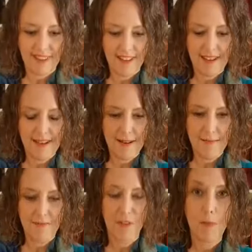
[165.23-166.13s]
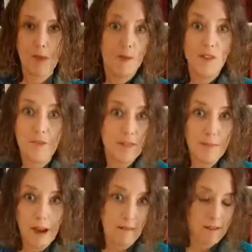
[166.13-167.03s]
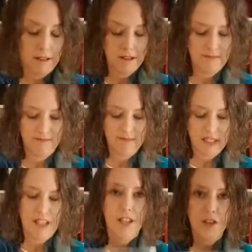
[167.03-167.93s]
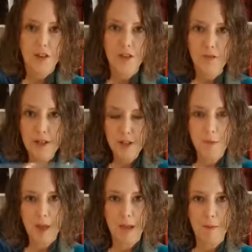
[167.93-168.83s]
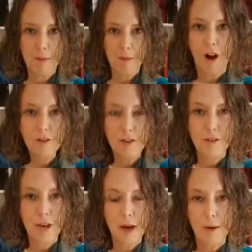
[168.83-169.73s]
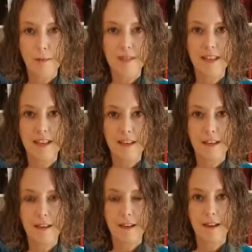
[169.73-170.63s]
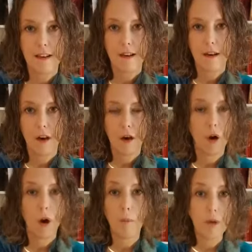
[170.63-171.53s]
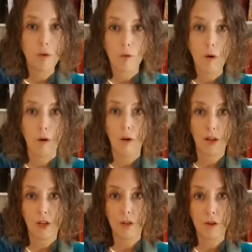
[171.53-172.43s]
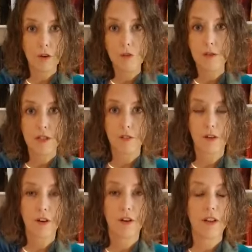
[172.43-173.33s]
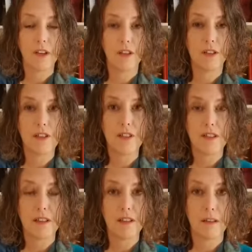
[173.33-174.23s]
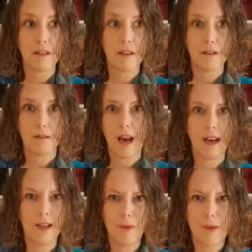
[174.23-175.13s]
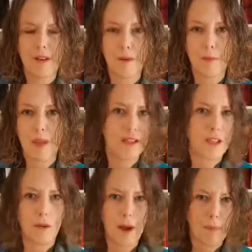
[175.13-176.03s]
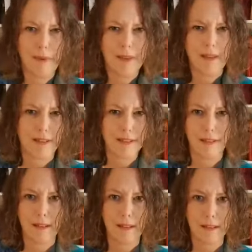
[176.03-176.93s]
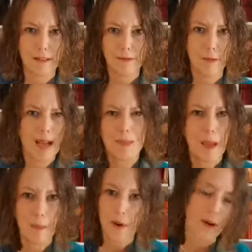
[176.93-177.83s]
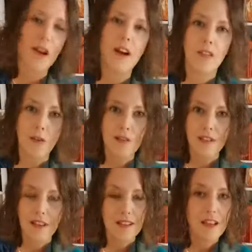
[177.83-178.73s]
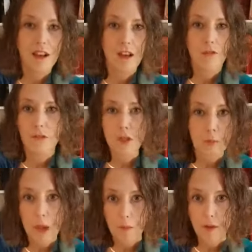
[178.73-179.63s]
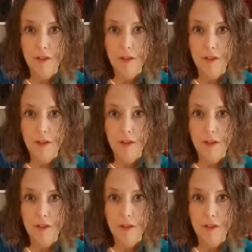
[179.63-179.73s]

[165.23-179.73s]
Or maybe you can read backwards. So the freezer paper also comes in a big roll in your grocery store, and just in the aisle where the plastic wrap is and wax paper, those things. Freezer paper.